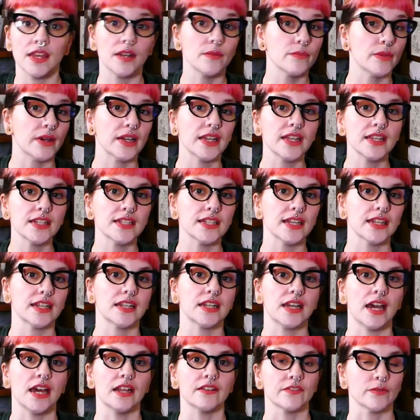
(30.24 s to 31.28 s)
then buying
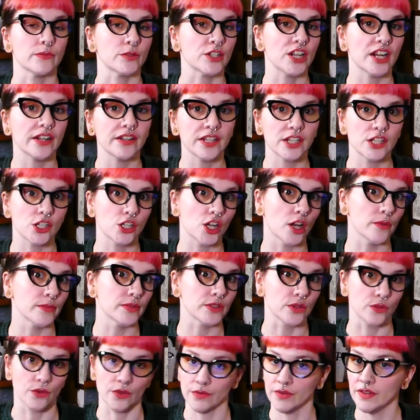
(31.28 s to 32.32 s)
secondhand from charity shops
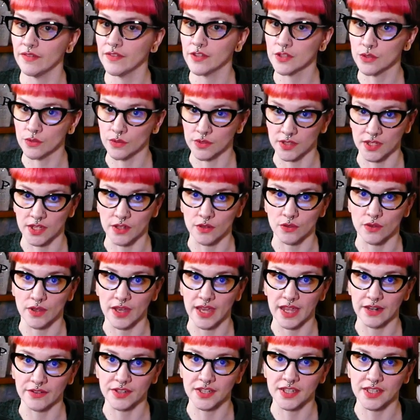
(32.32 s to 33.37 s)
or thrift stores in your
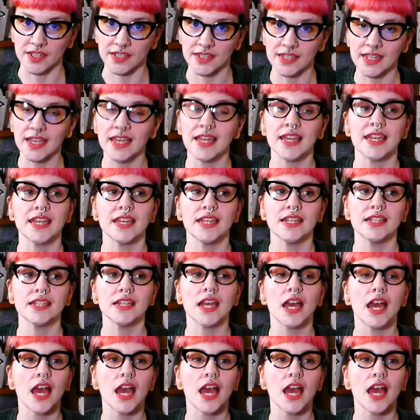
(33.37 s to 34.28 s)
areas is